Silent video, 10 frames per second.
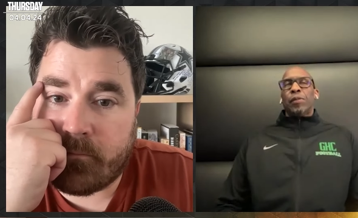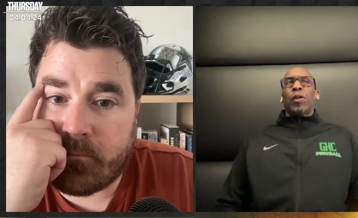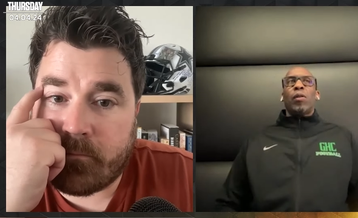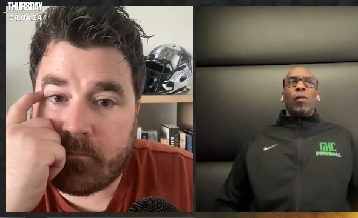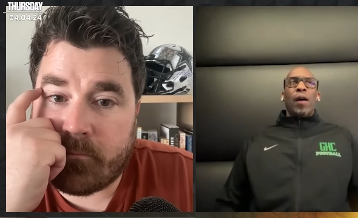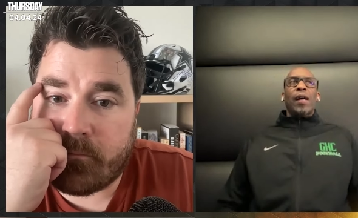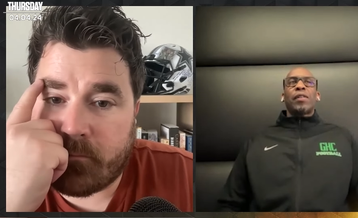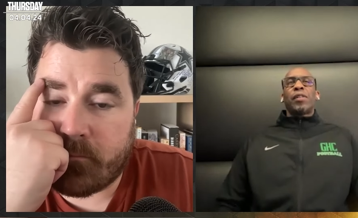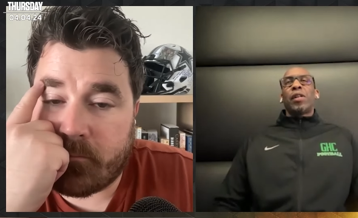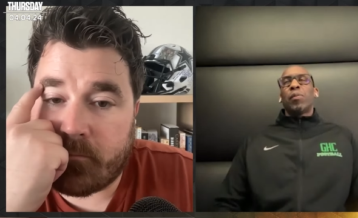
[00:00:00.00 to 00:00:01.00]
Speaker 1: So
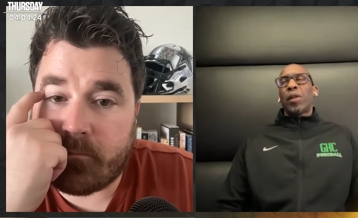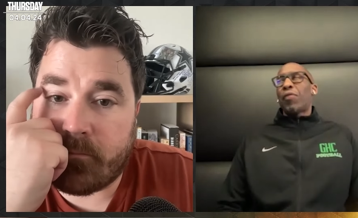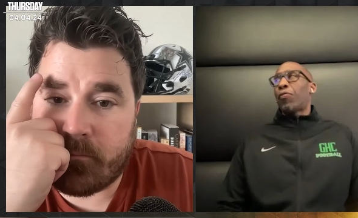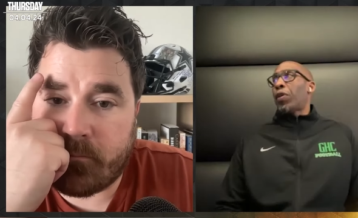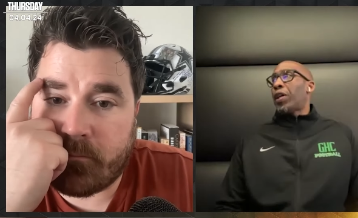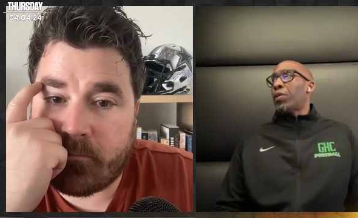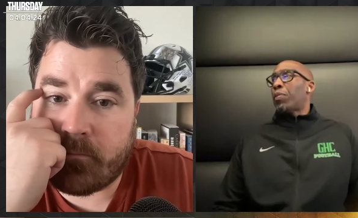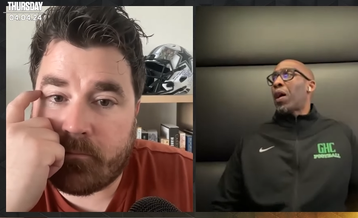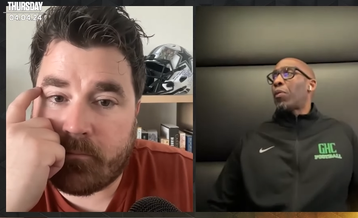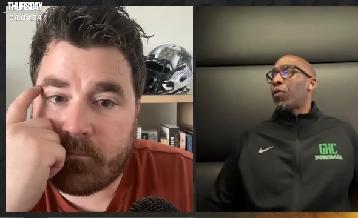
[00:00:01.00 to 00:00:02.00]
I can see him, that
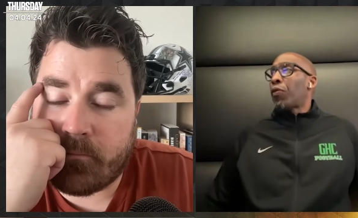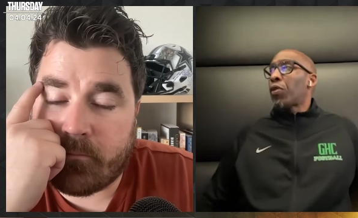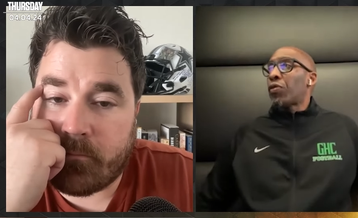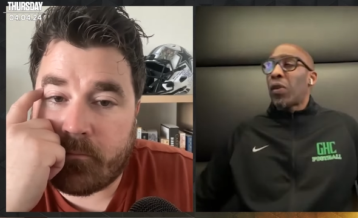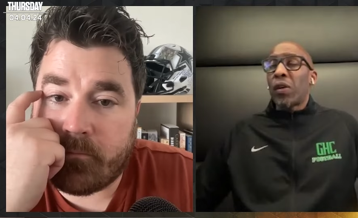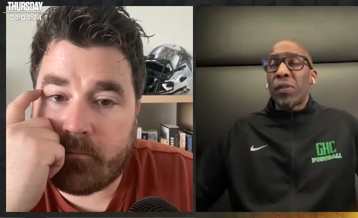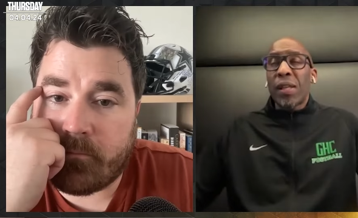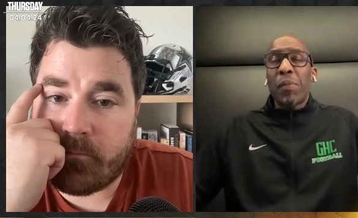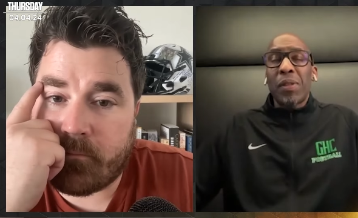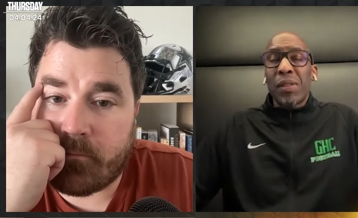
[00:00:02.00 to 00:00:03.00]
fringe, bottom of the first
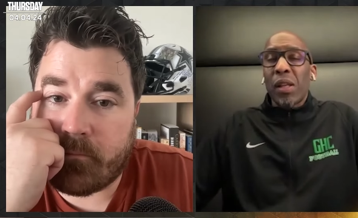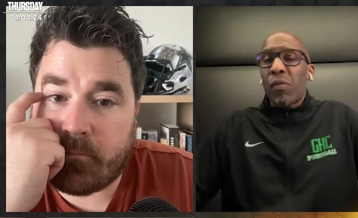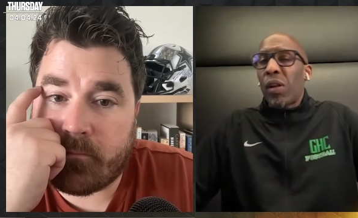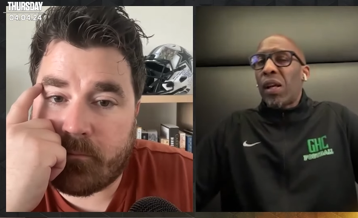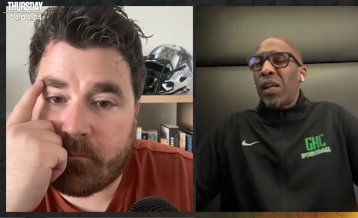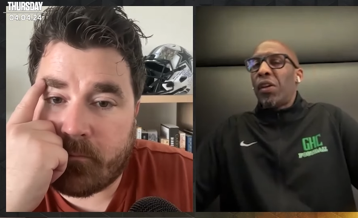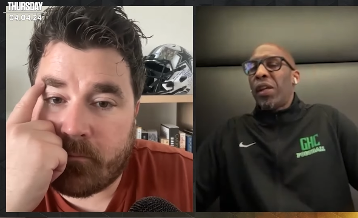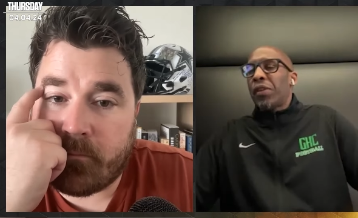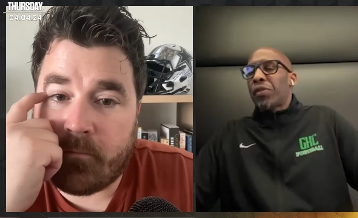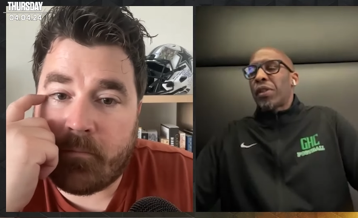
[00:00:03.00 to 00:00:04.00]
round, top of the second round.
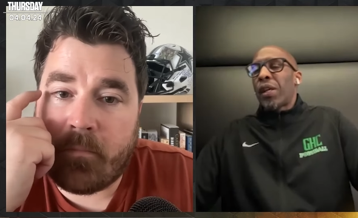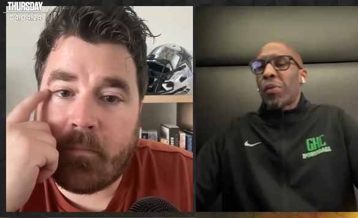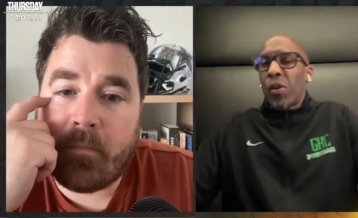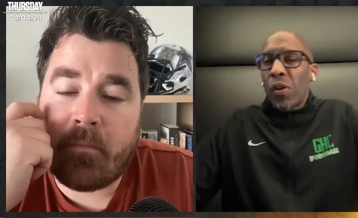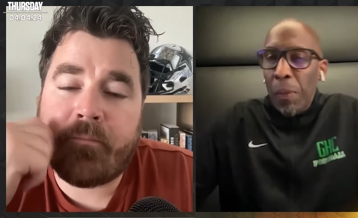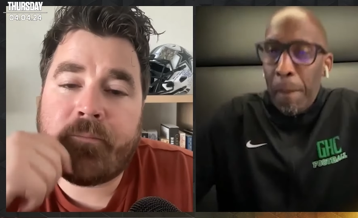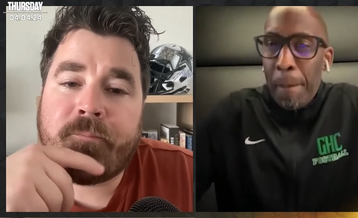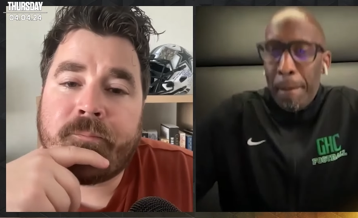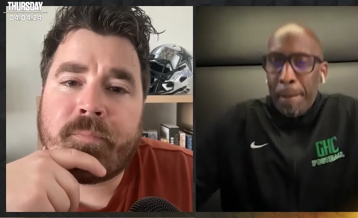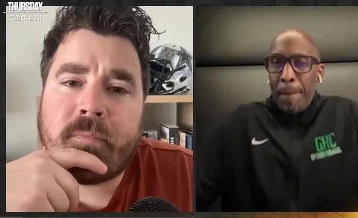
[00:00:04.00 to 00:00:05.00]
Here he is, his name, Paul.
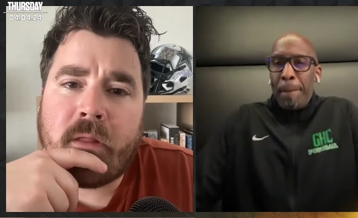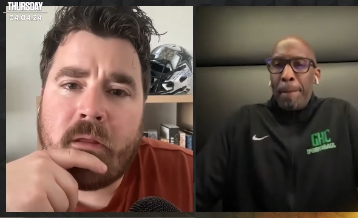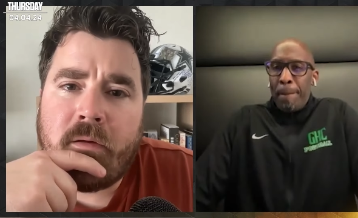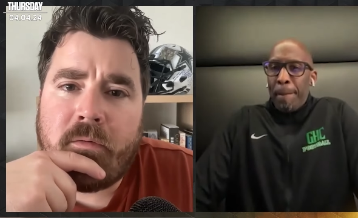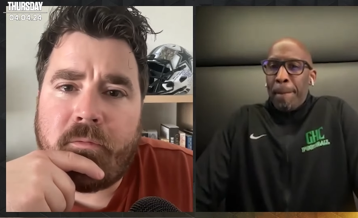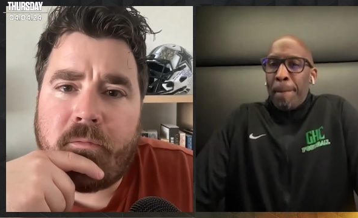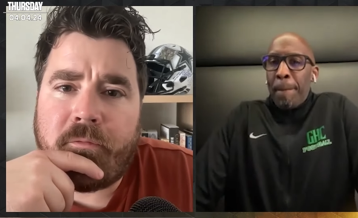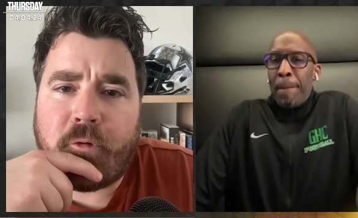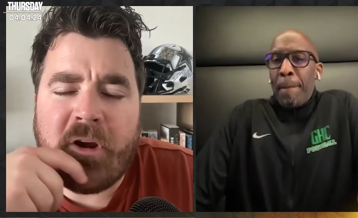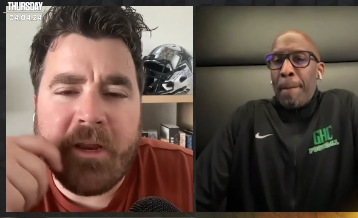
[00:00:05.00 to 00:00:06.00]

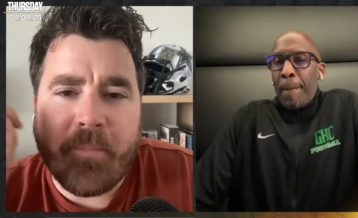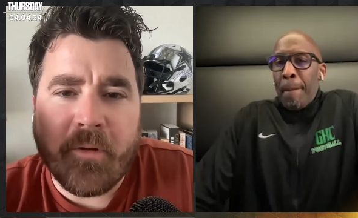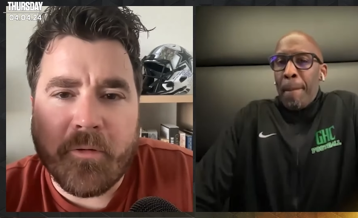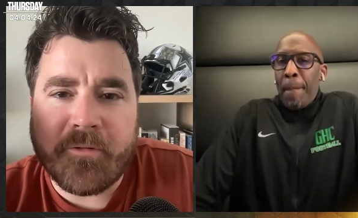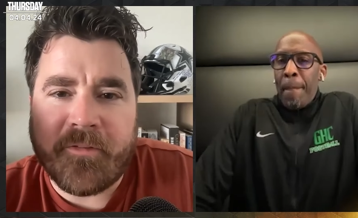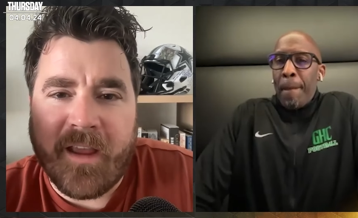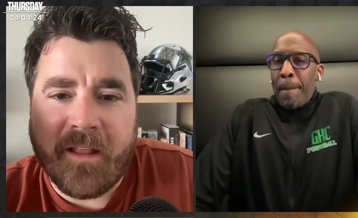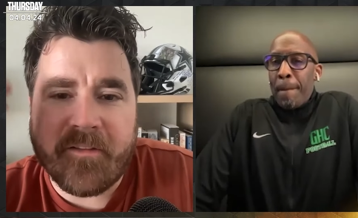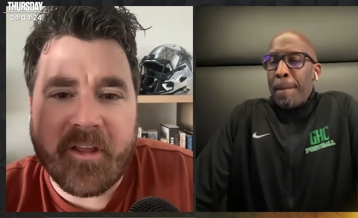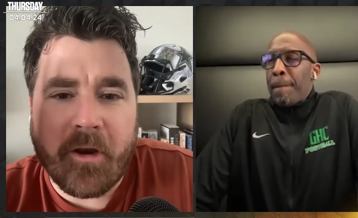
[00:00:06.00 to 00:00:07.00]
Speaker 2: For any Bills
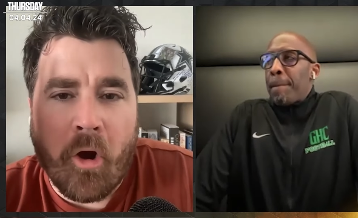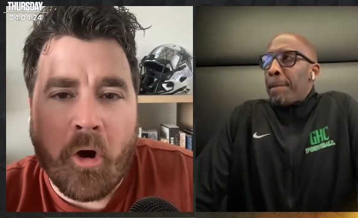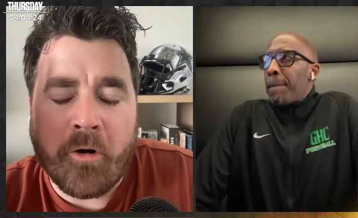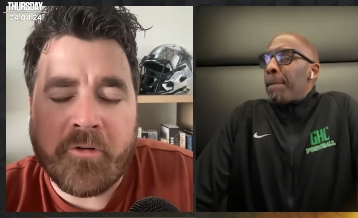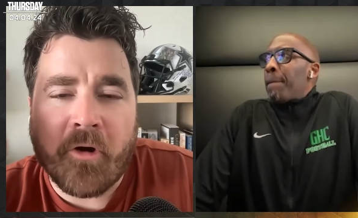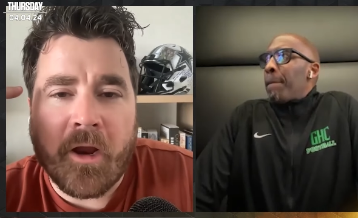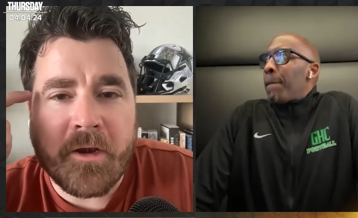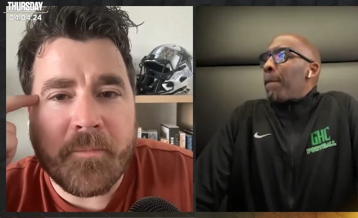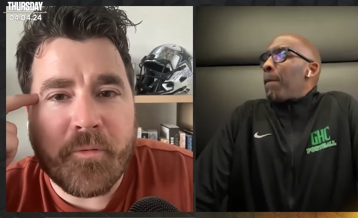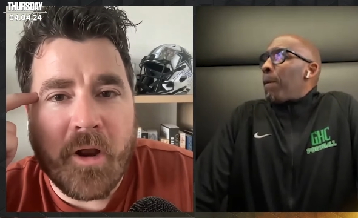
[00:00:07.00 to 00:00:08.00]
fans that are
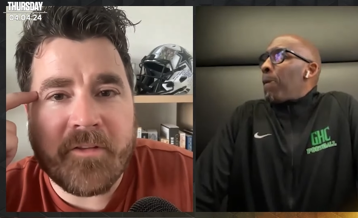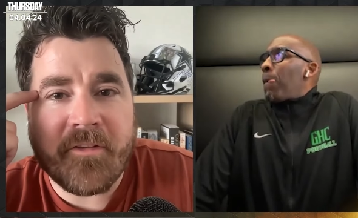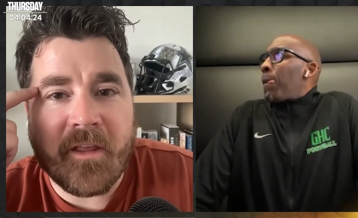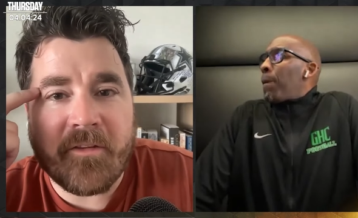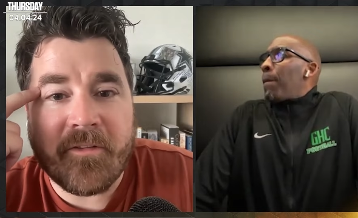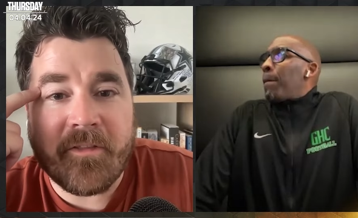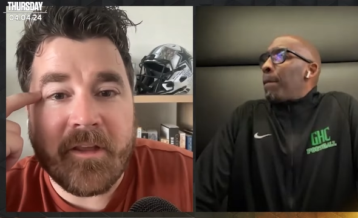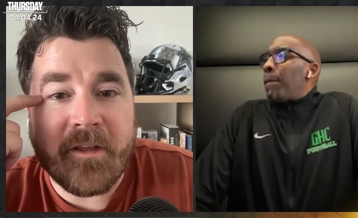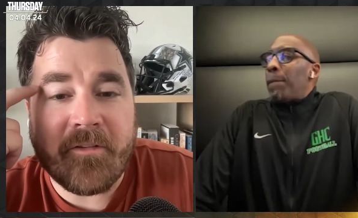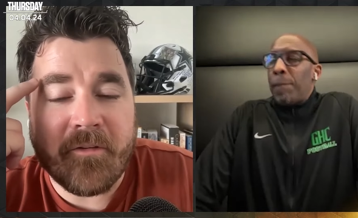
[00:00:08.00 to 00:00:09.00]
trying to process
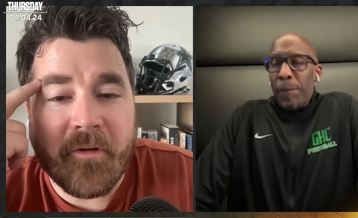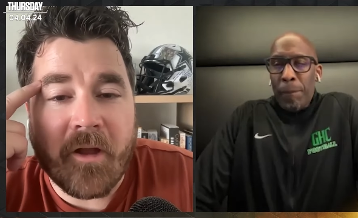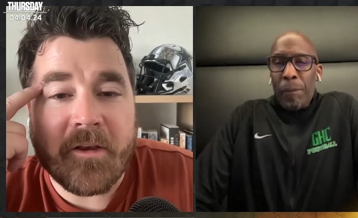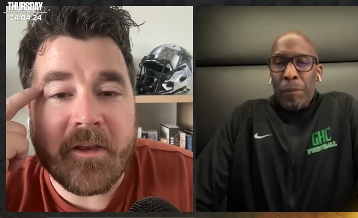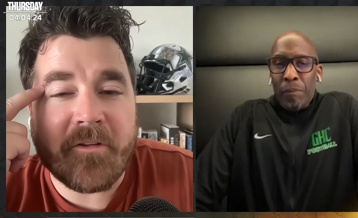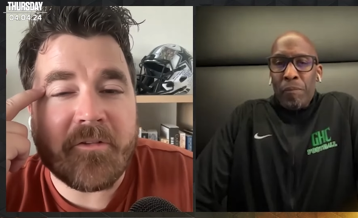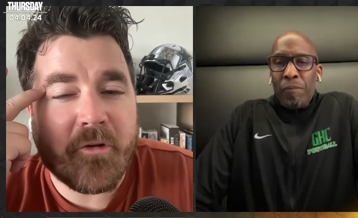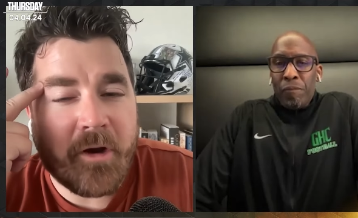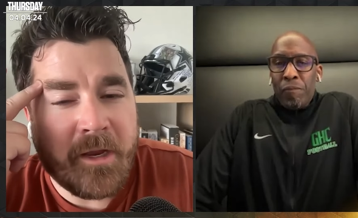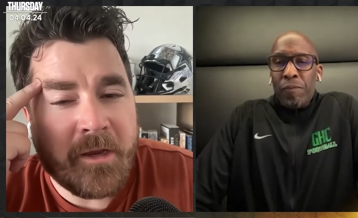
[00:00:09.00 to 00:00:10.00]
the Stefon Diggs
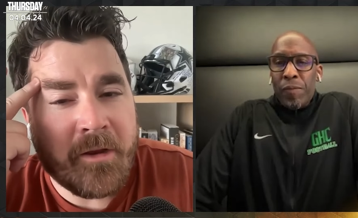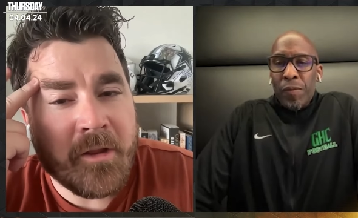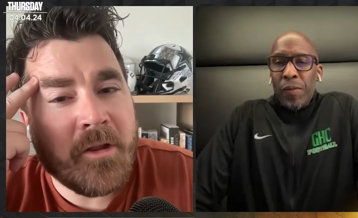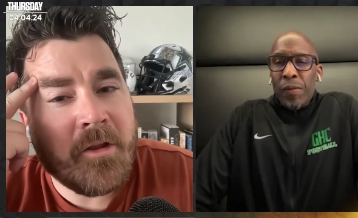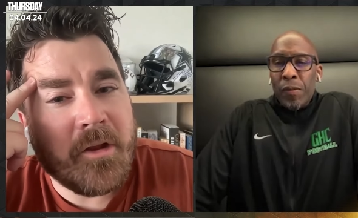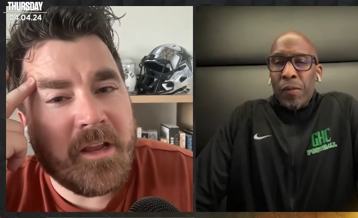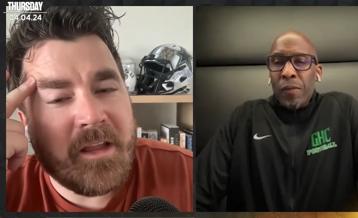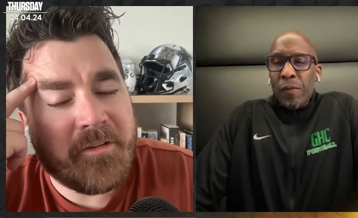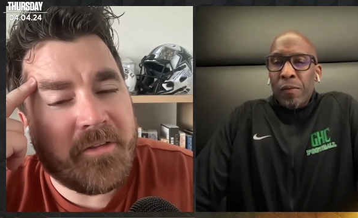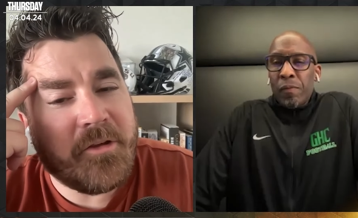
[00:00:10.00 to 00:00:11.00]
trade,
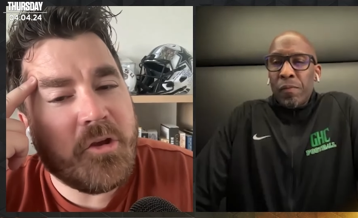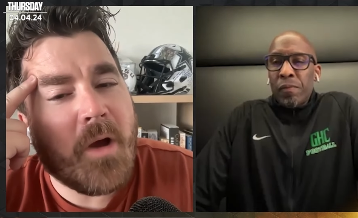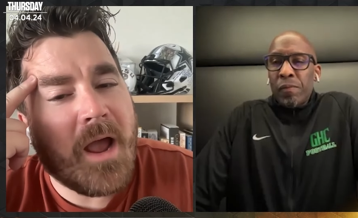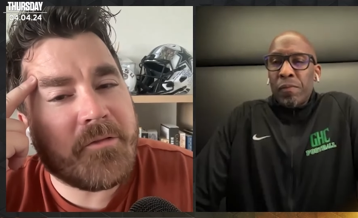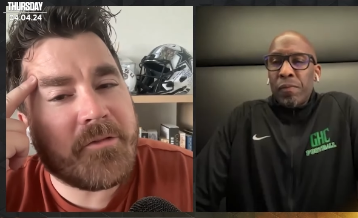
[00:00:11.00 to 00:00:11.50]
do you have